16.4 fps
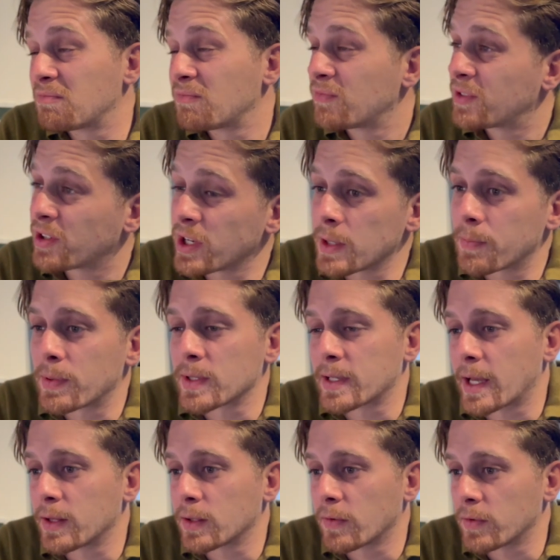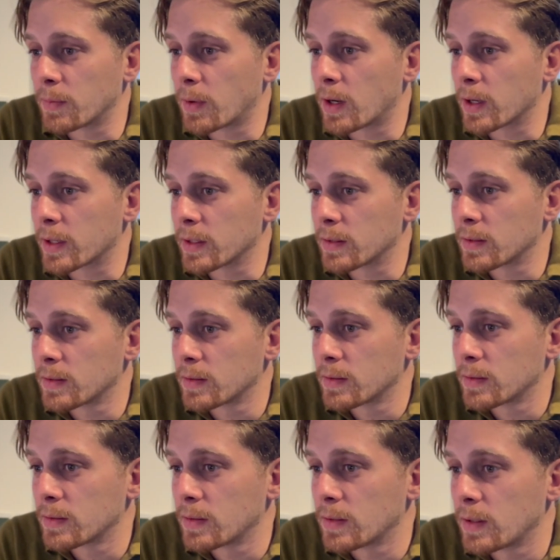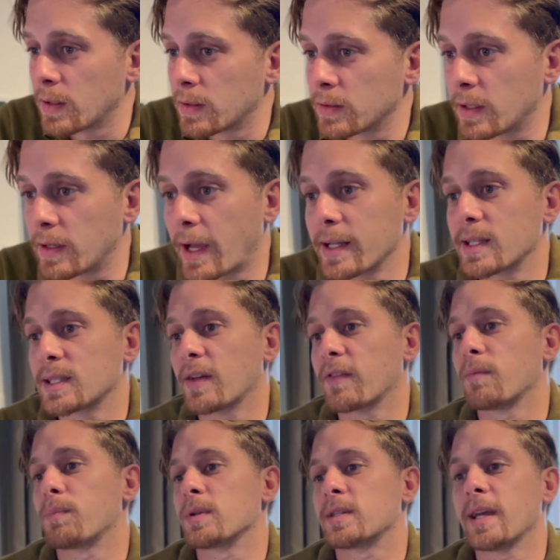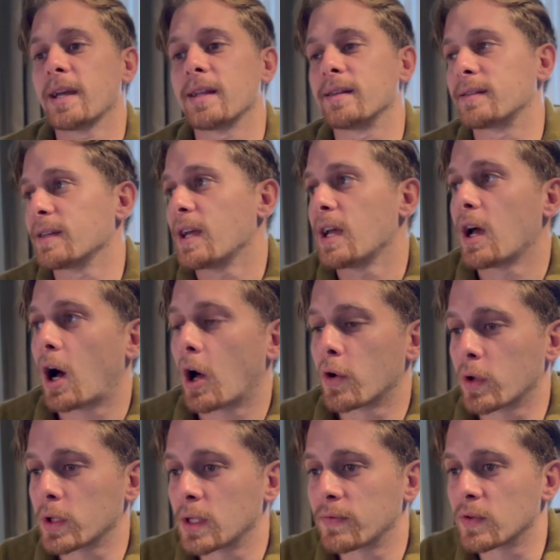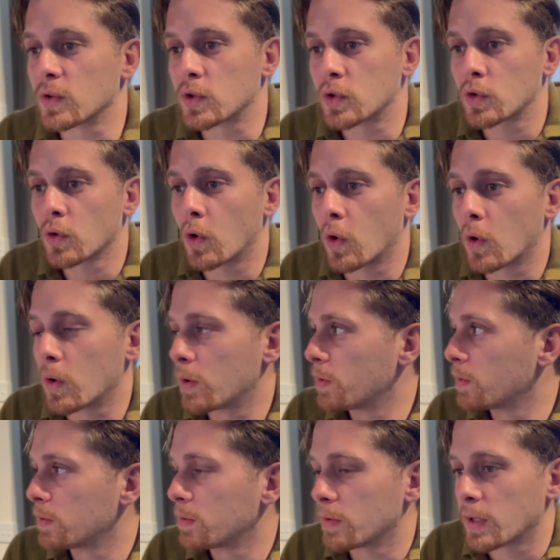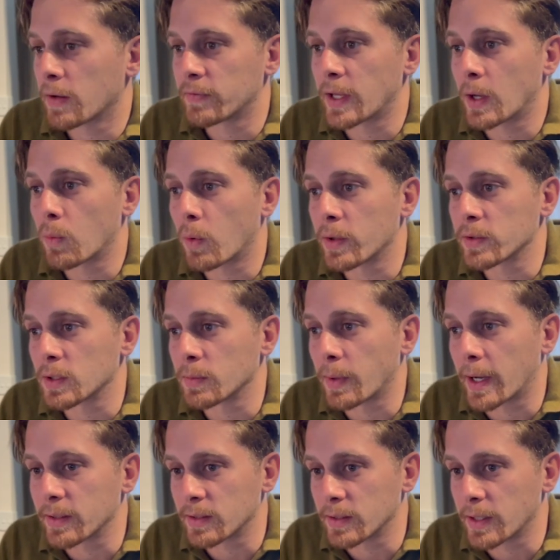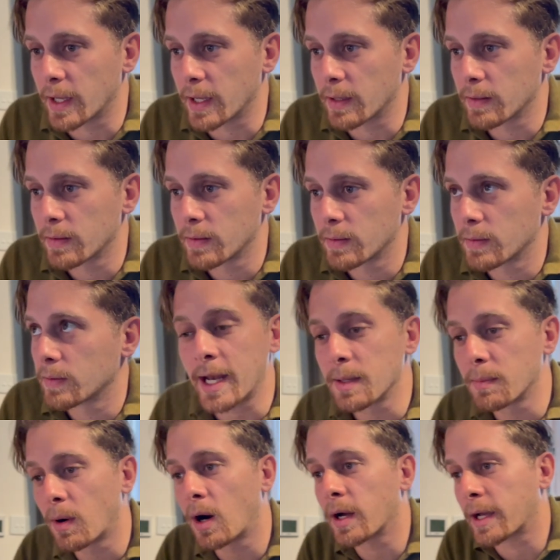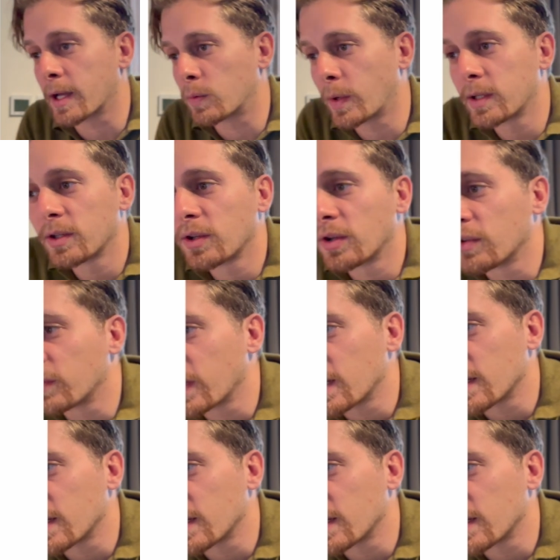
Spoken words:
3% of the market. The 97% are not even sure if they want to buy today. In the market, whether you're in real